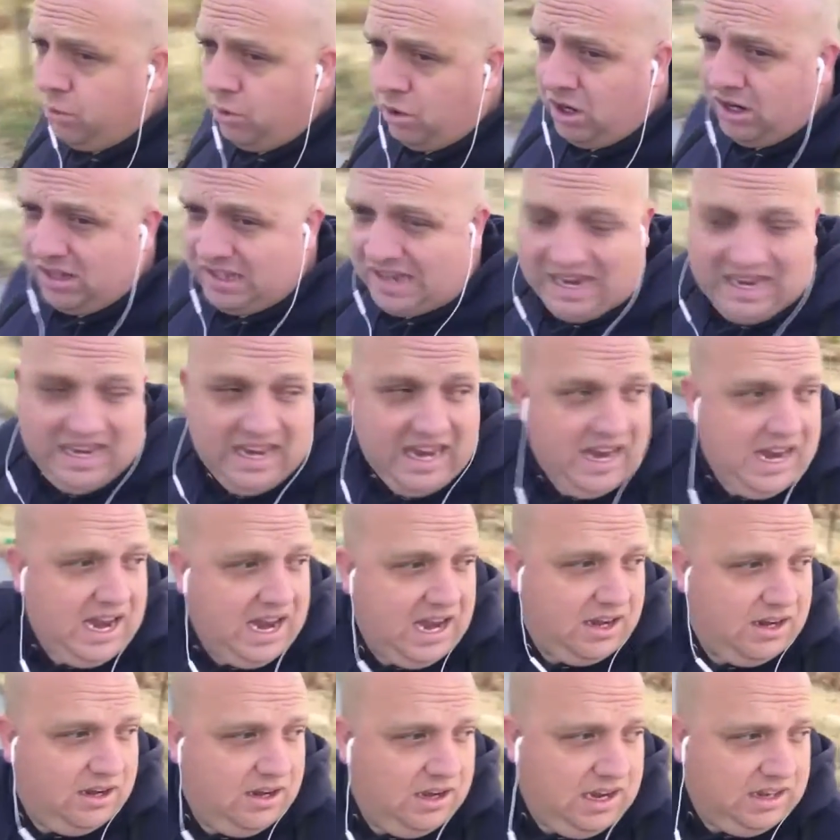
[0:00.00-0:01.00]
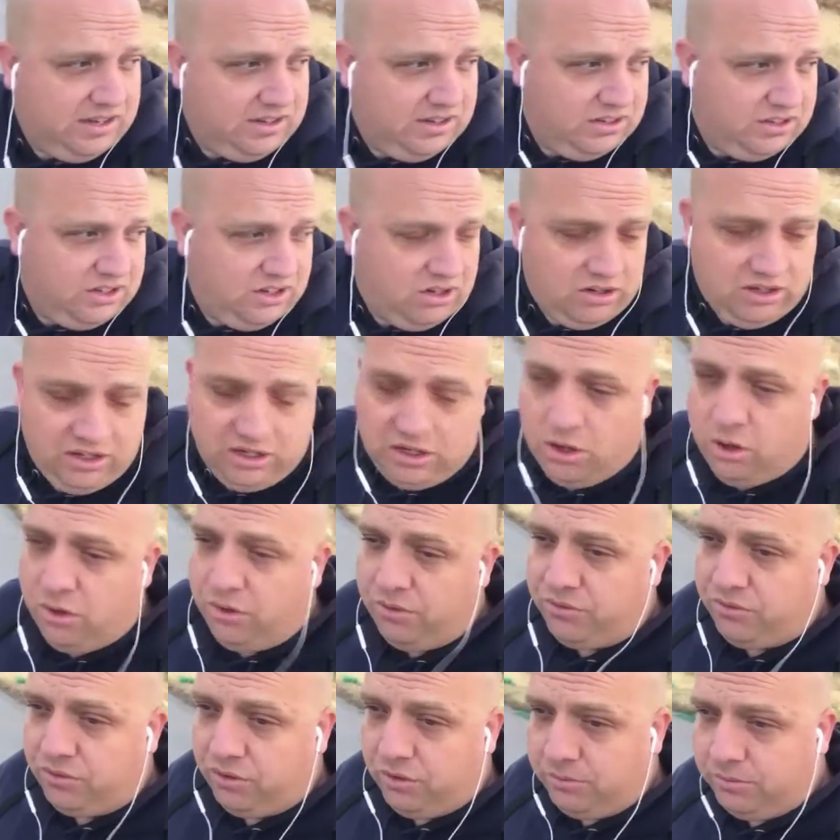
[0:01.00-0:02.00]
I can't necessarily go
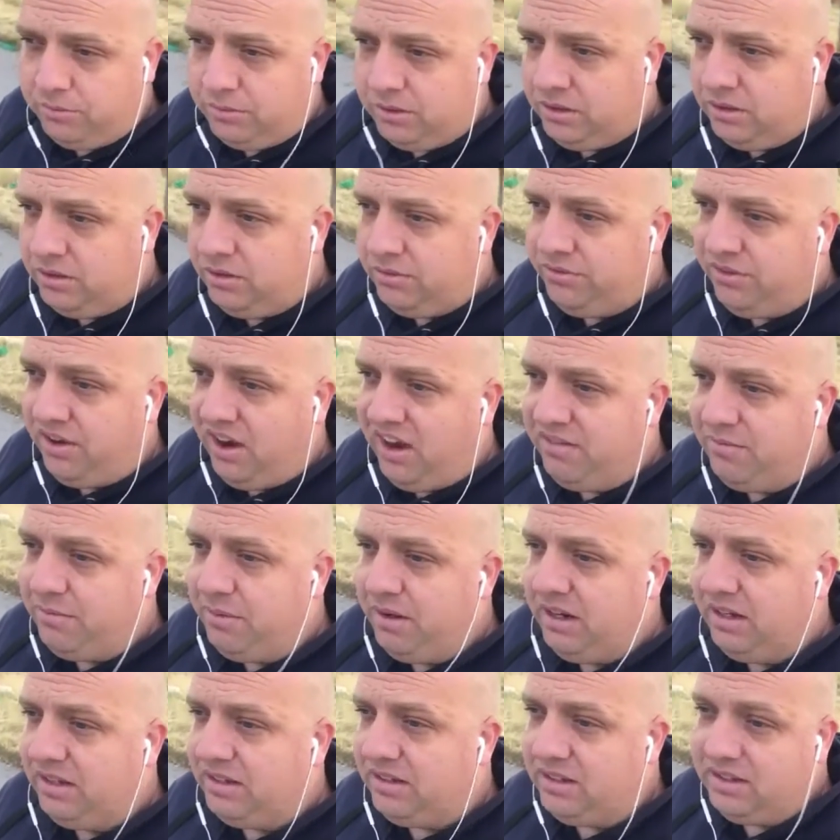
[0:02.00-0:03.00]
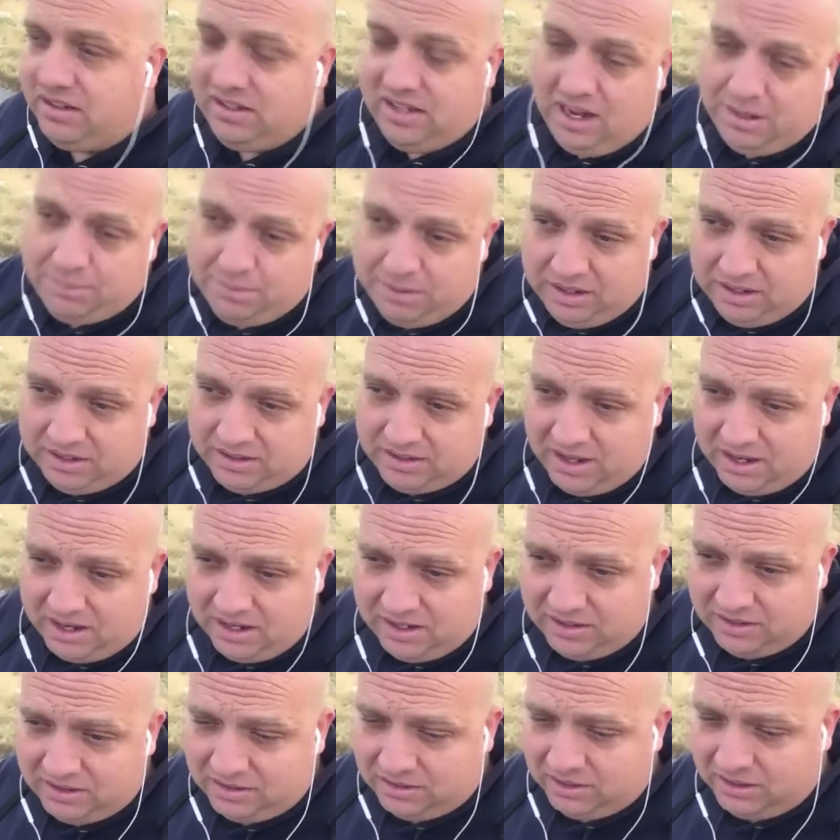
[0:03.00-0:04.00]
from 5 minutes to 10 minutes that
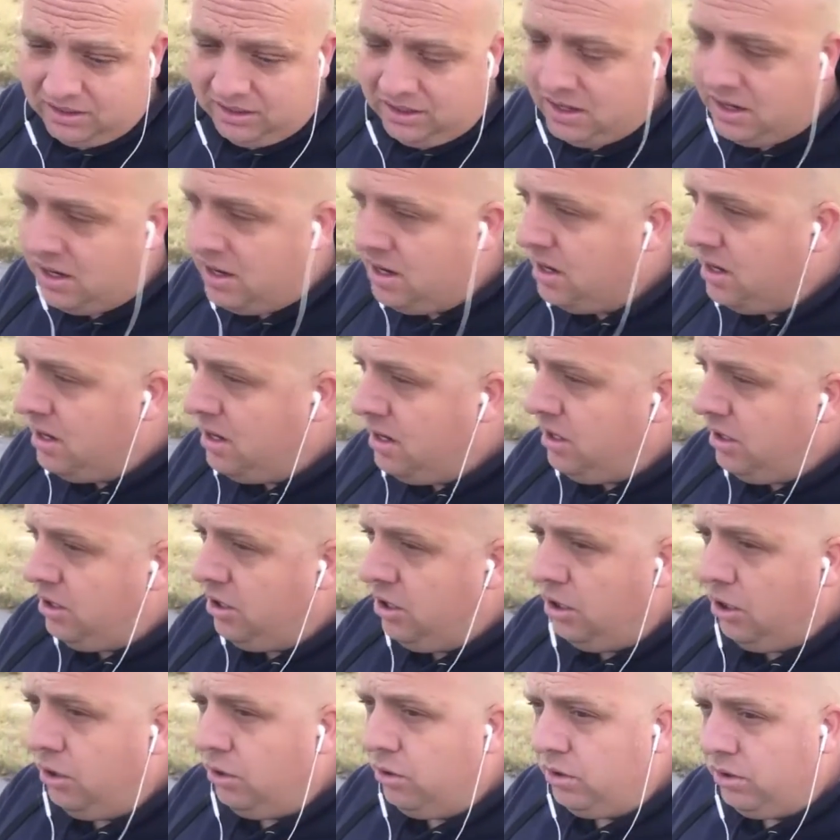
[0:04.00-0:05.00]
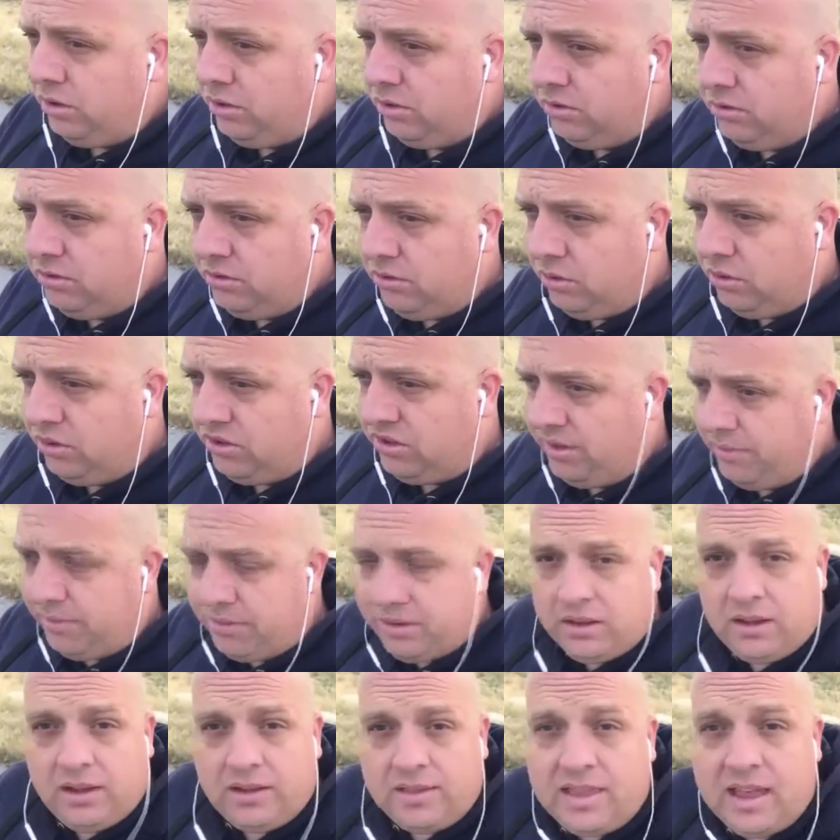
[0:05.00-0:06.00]
easily, or something
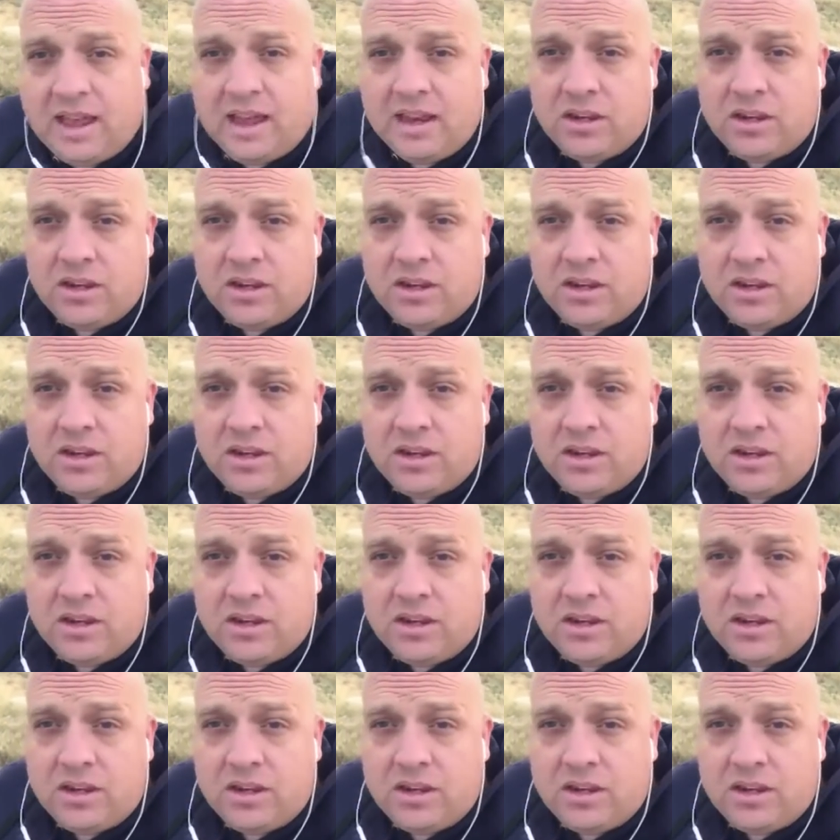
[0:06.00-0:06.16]
like that.